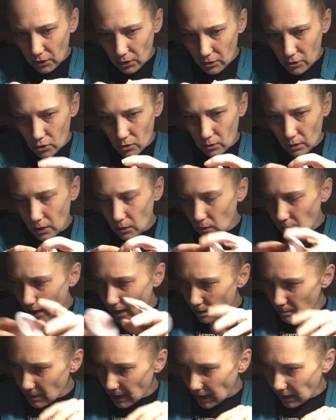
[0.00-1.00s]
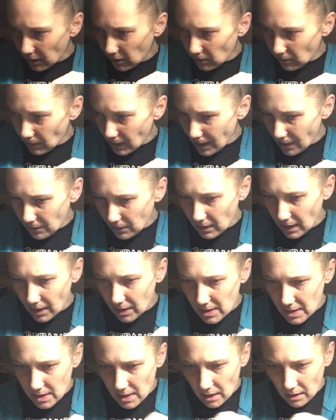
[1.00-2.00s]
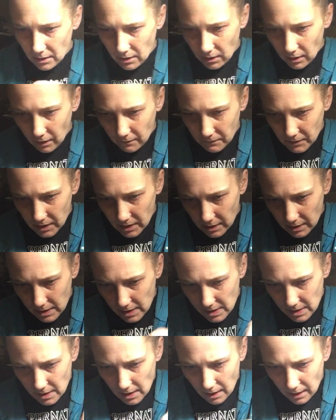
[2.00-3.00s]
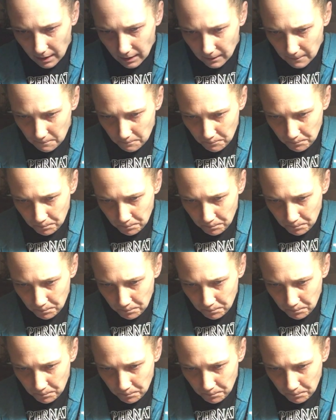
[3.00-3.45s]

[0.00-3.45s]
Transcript: your jewelry wire back around there set it off to the side